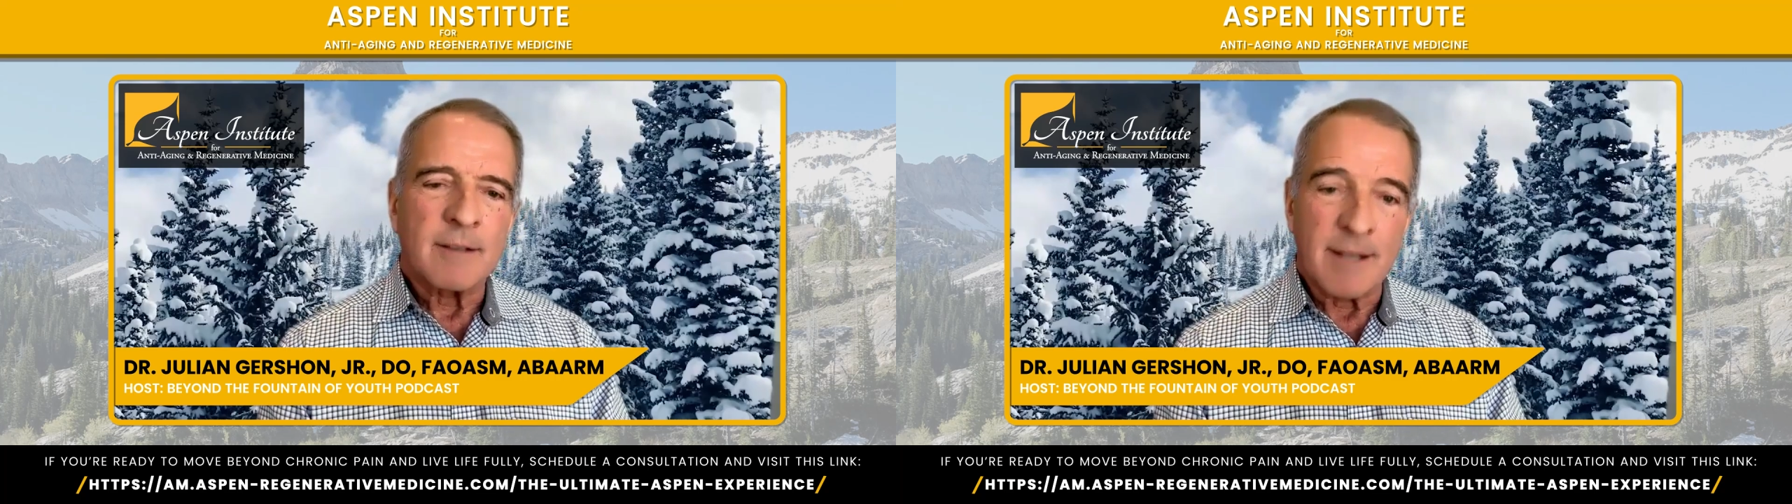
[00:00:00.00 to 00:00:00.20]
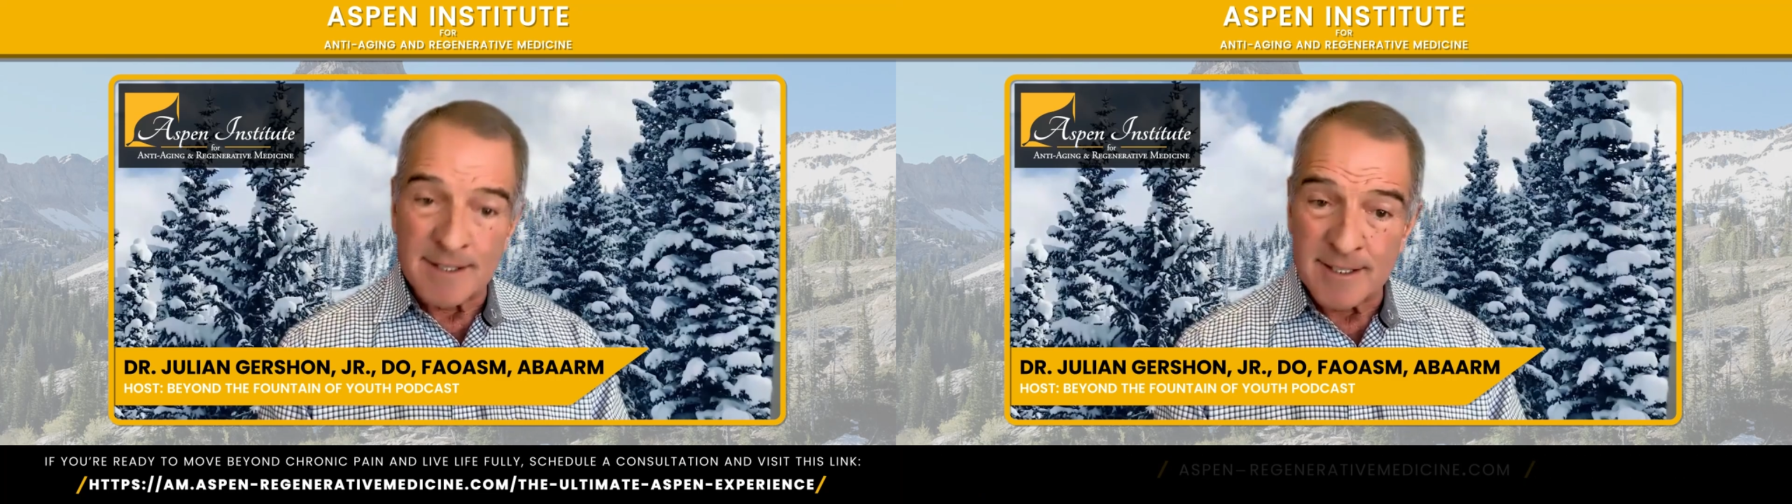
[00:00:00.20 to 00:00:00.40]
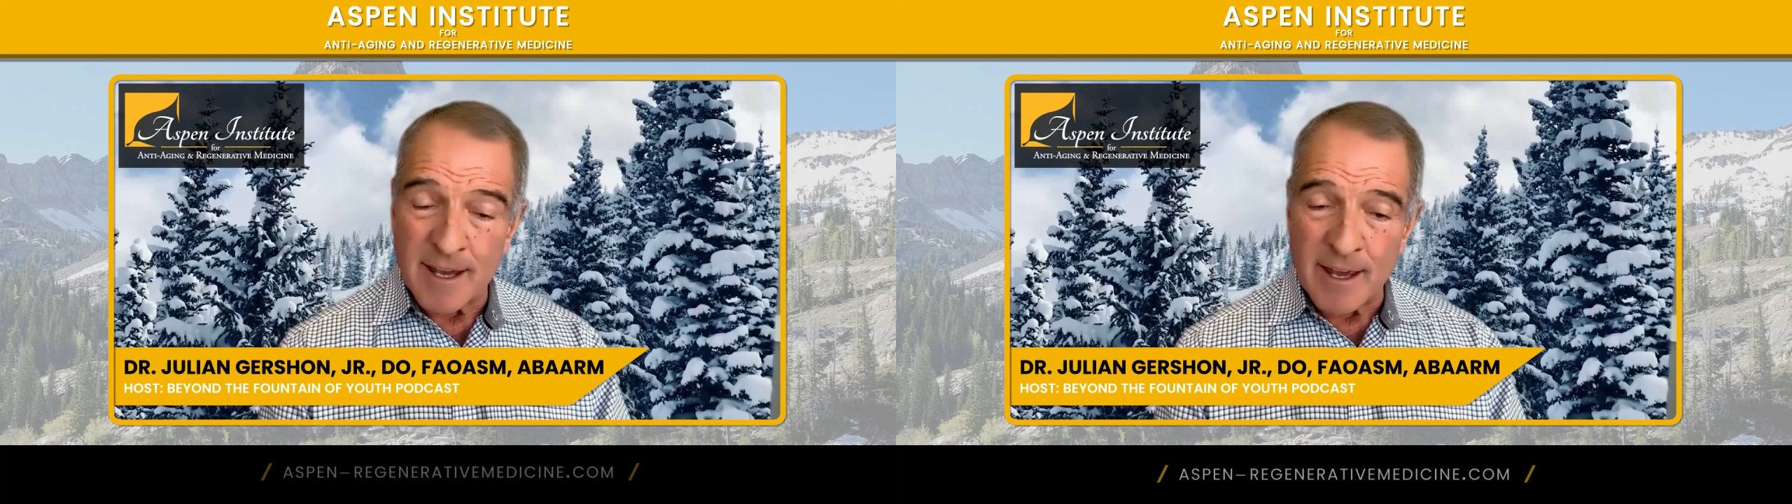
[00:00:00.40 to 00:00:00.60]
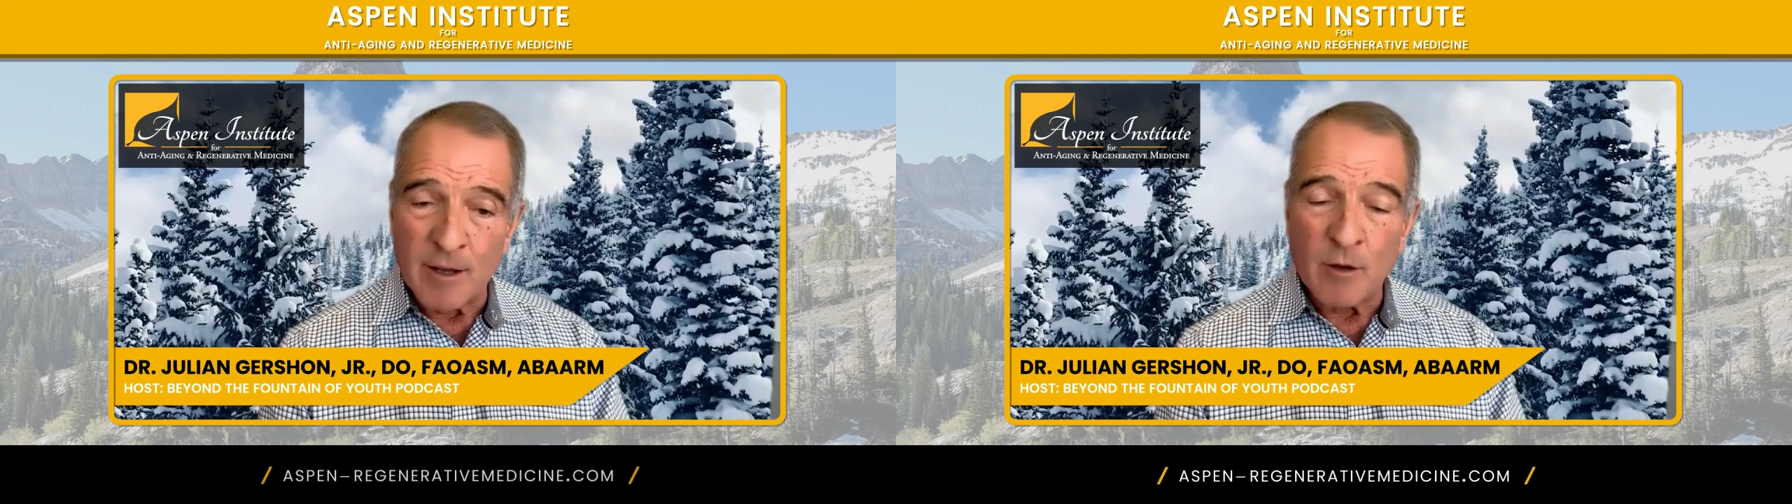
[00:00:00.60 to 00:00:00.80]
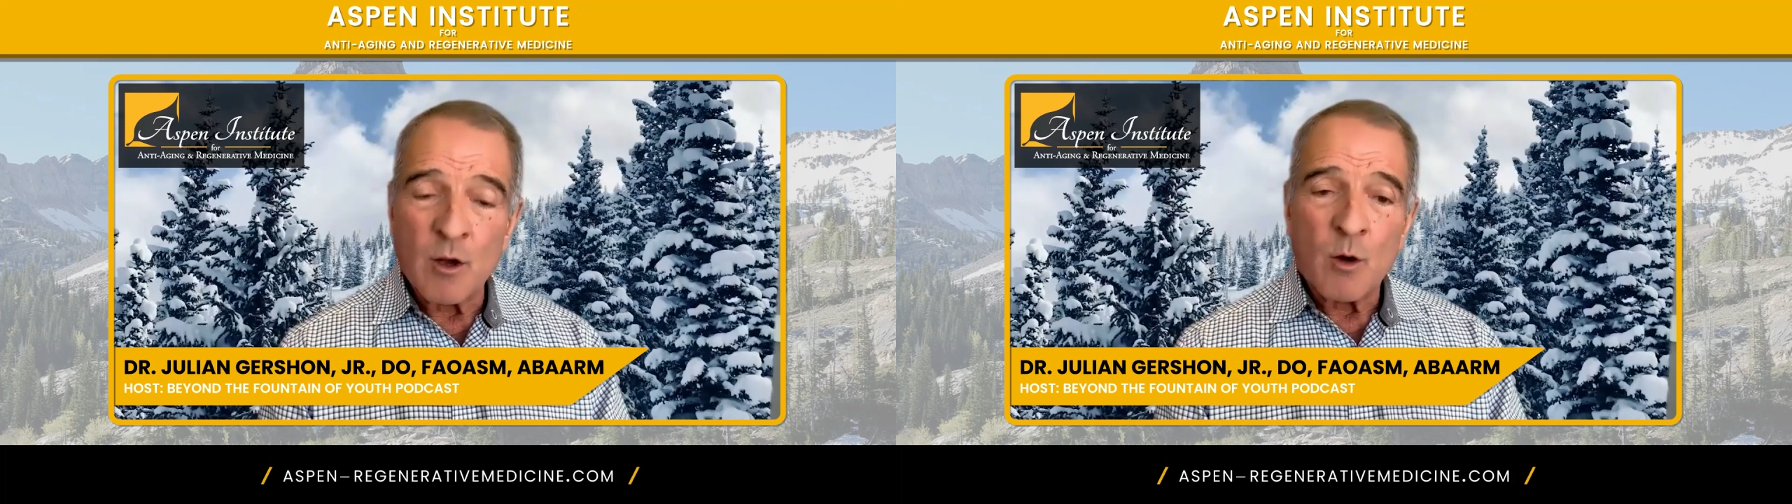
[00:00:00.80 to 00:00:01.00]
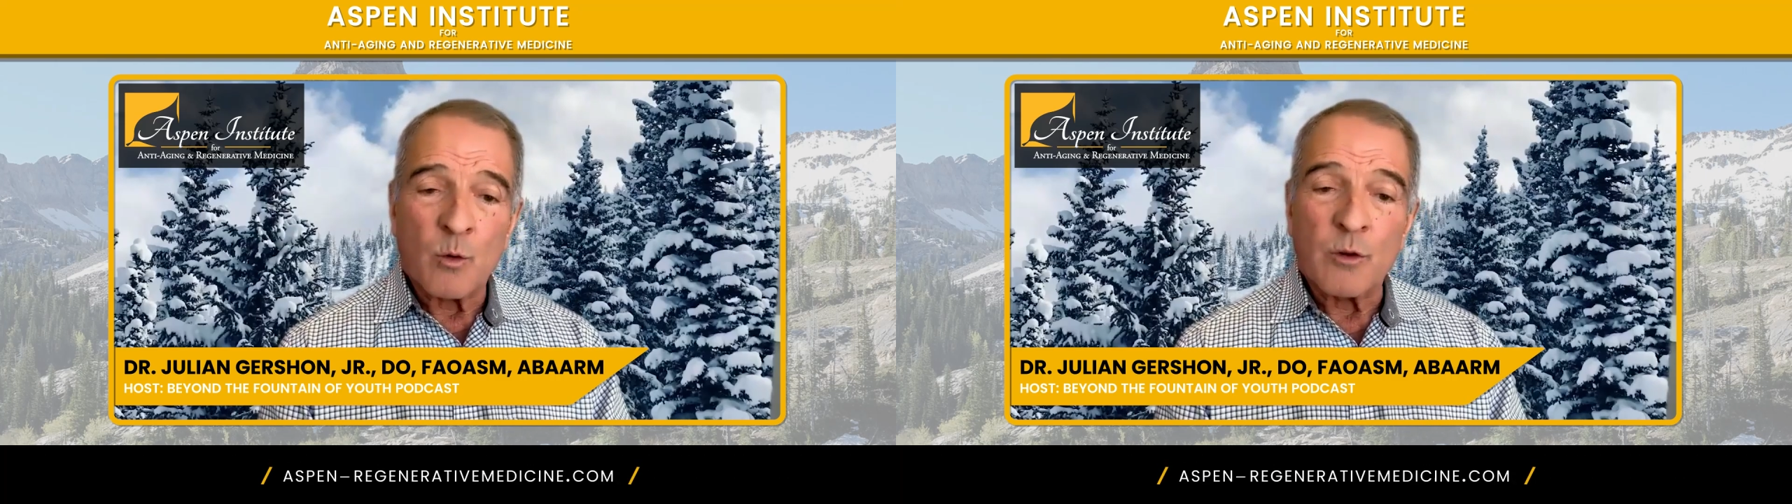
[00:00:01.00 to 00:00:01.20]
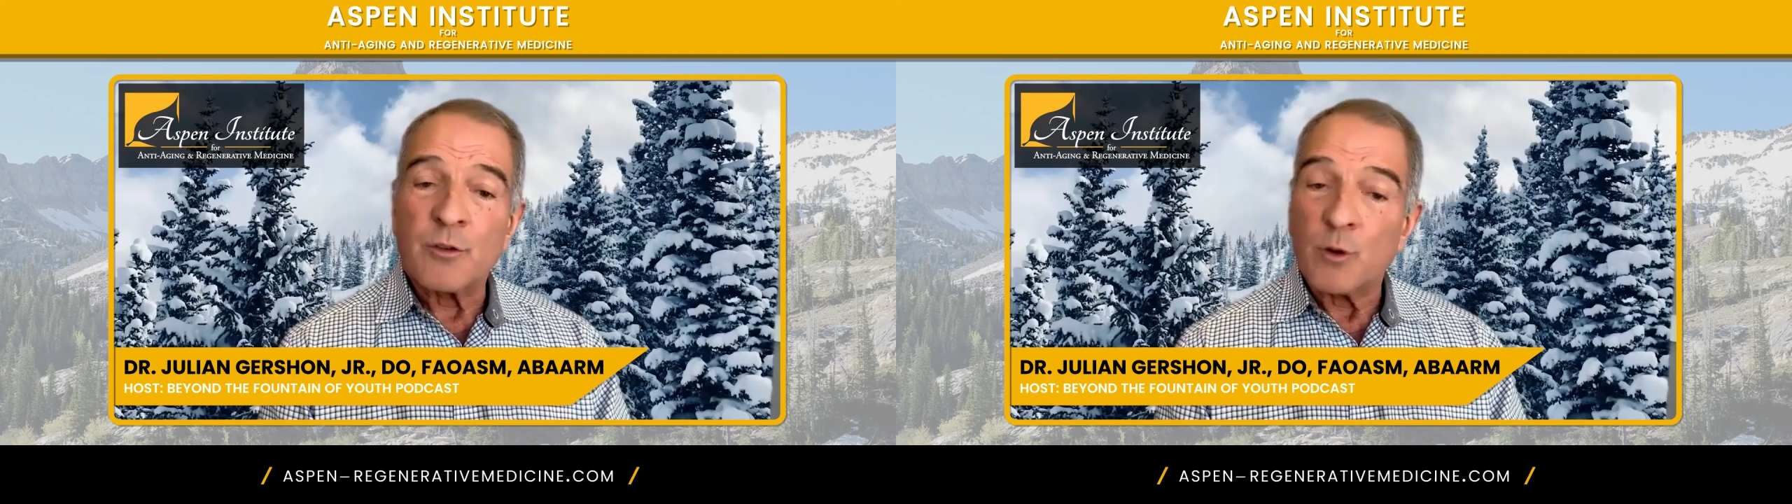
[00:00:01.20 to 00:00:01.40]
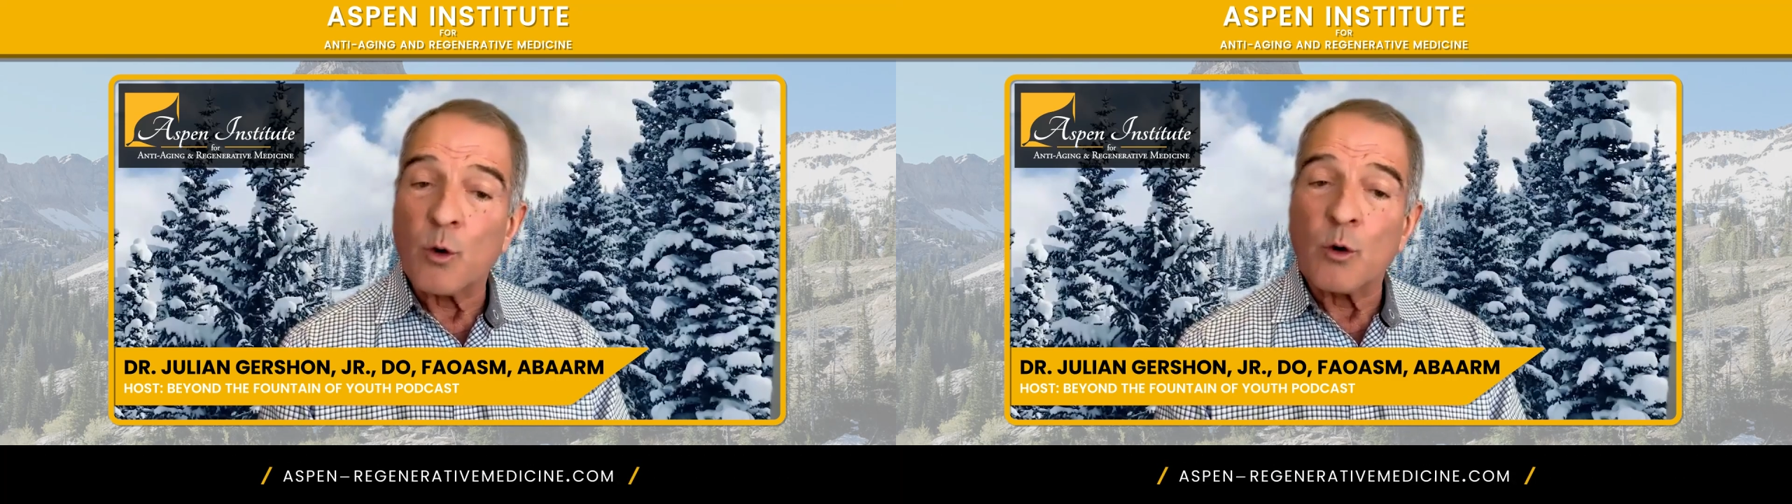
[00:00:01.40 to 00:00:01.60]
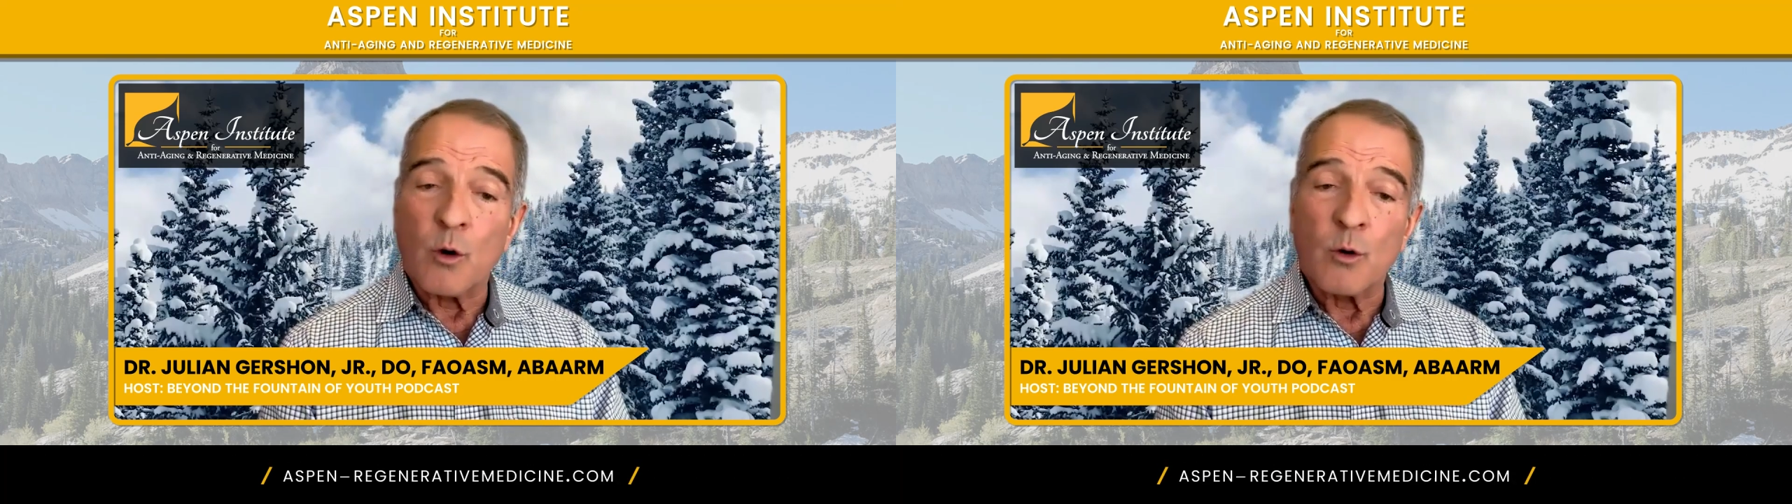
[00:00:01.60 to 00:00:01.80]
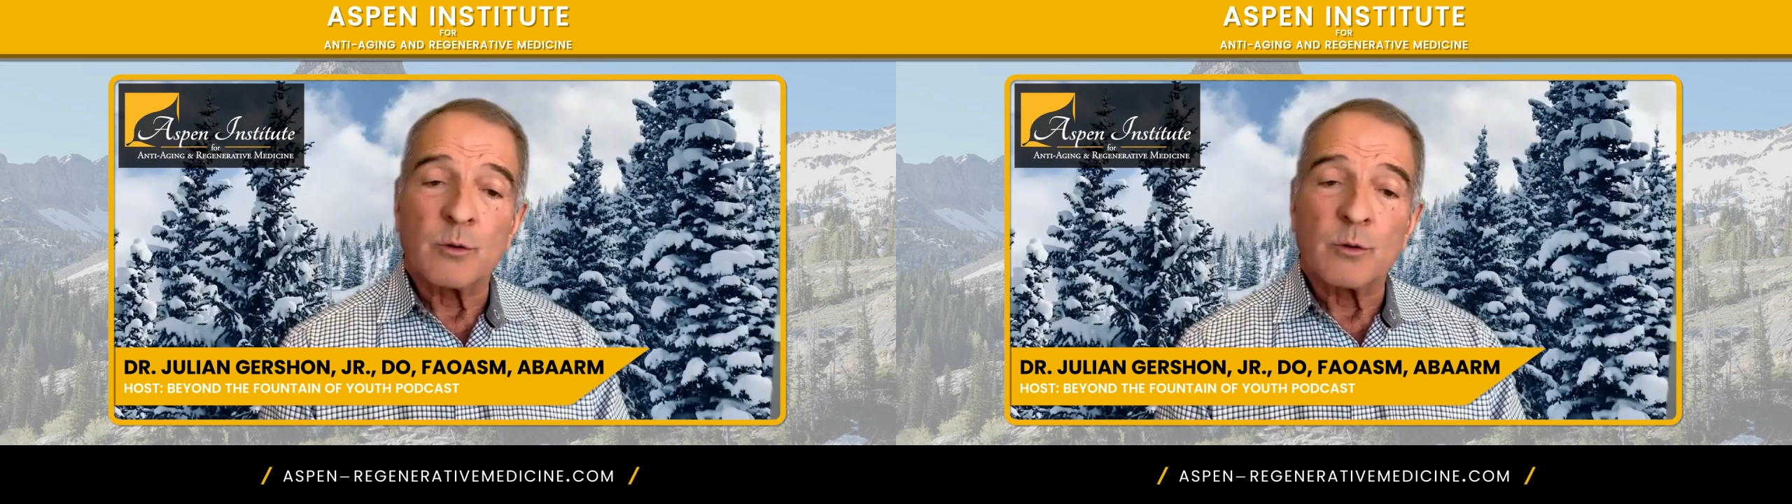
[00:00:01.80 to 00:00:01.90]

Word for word: let's say with your